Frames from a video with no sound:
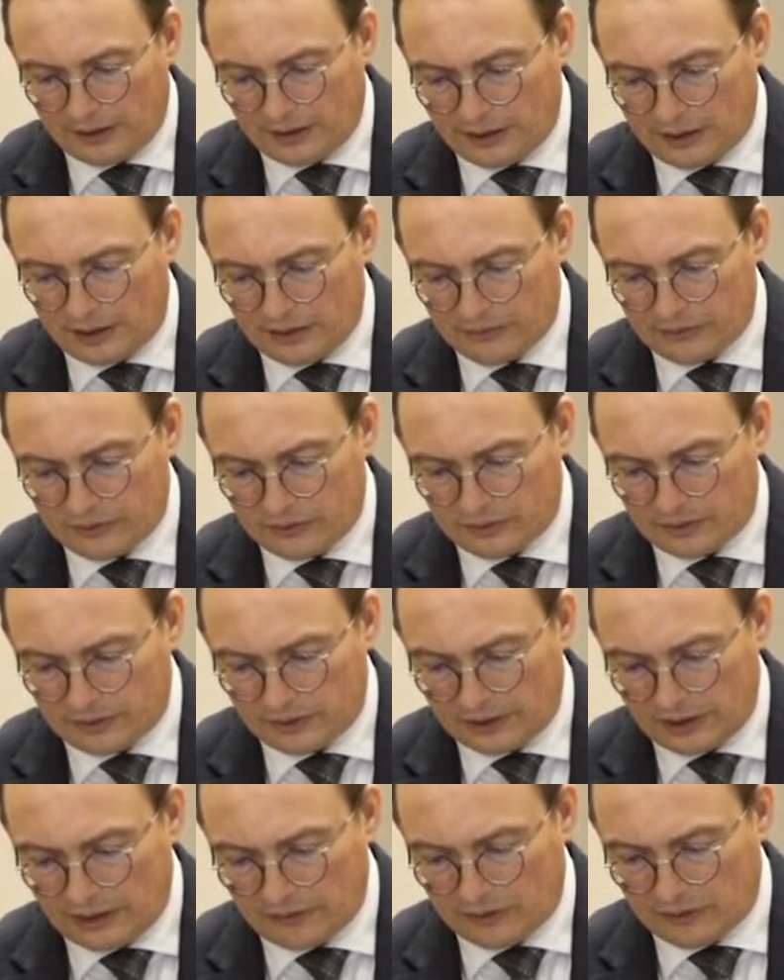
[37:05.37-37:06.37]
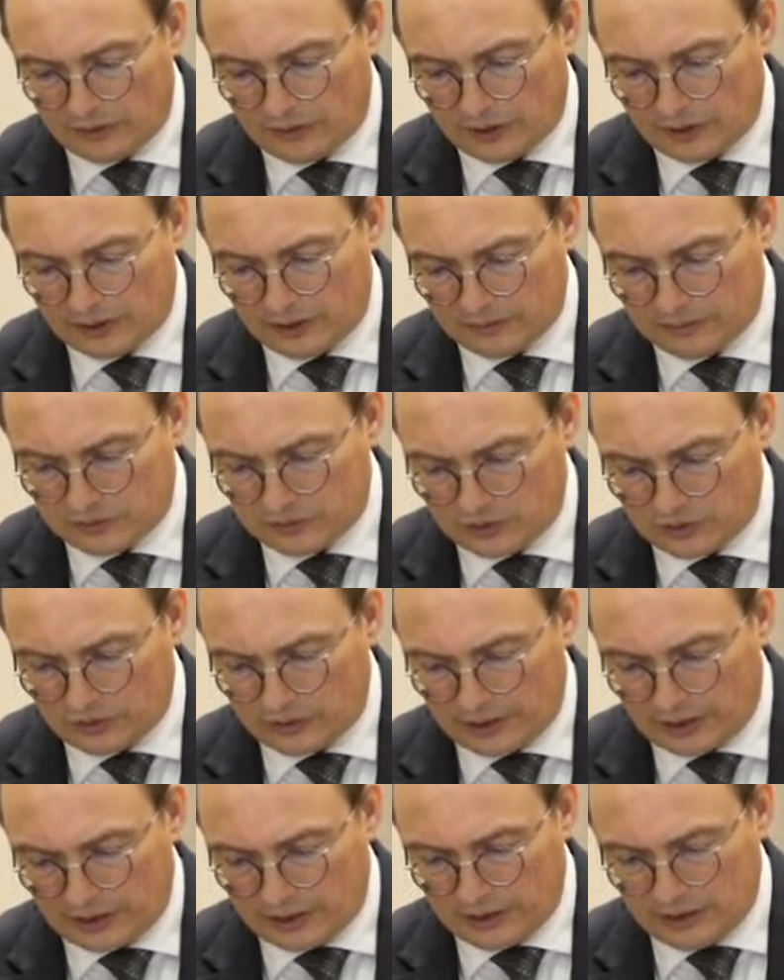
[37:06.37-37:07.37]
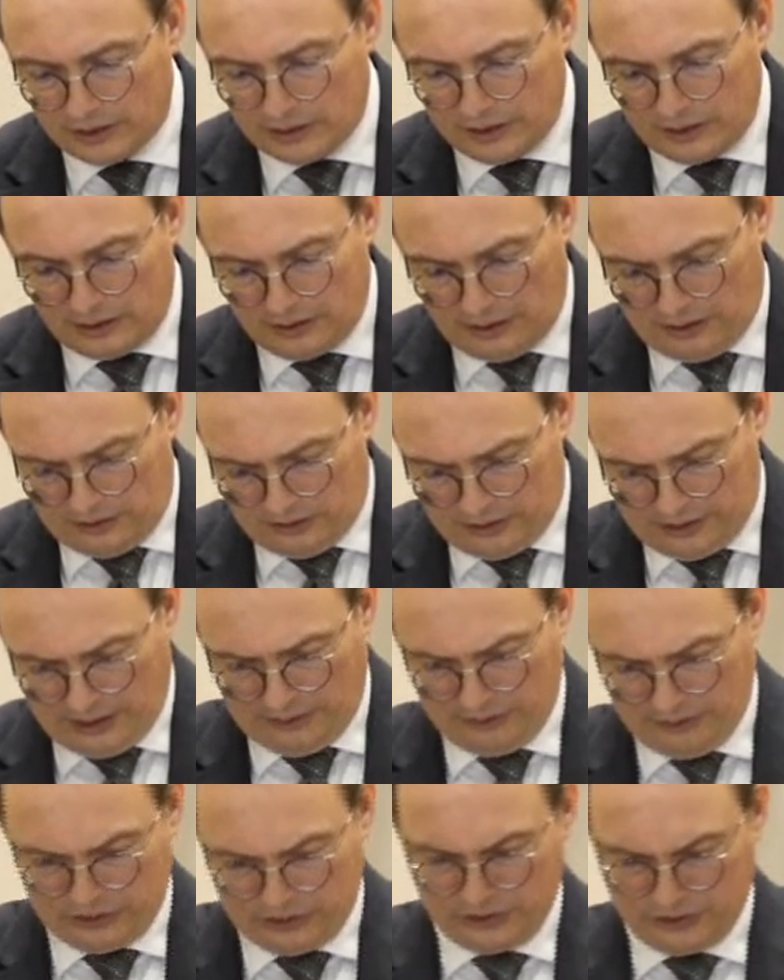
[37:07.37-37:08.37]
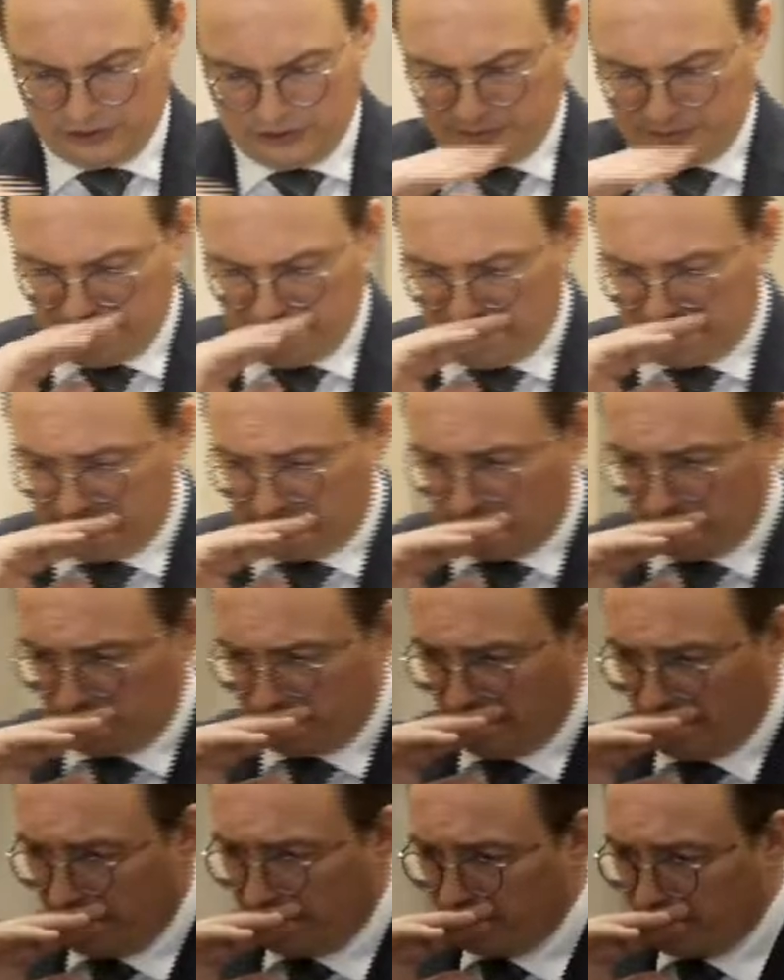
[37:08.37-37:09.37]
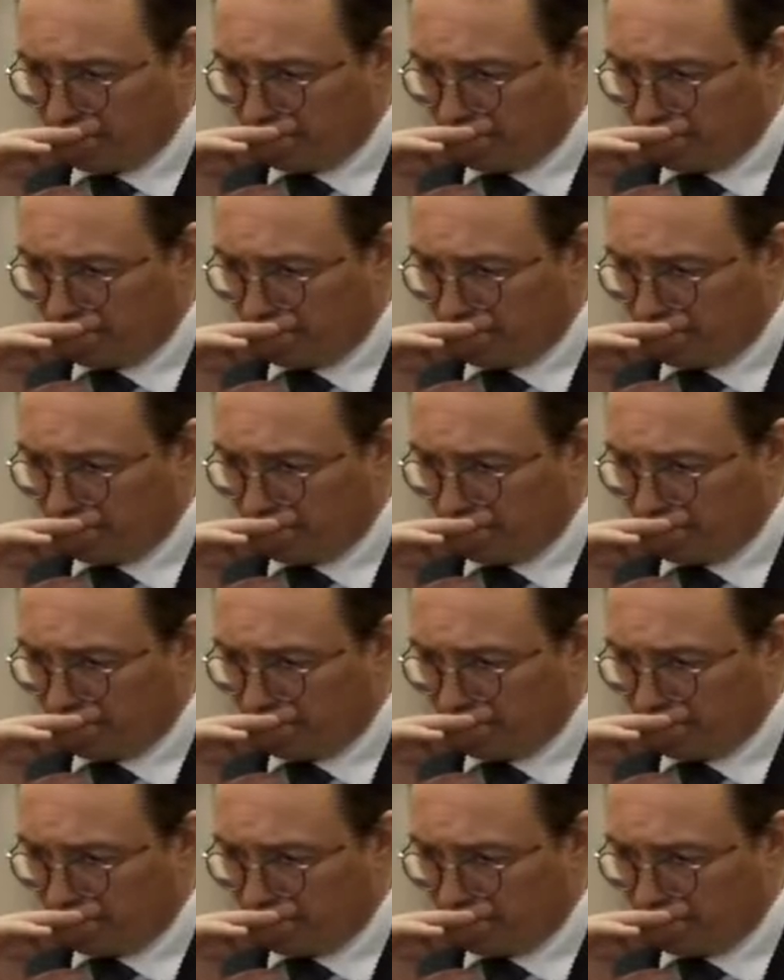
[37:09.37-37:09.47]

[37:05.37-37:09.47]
even on the Sunday services. Excuse me.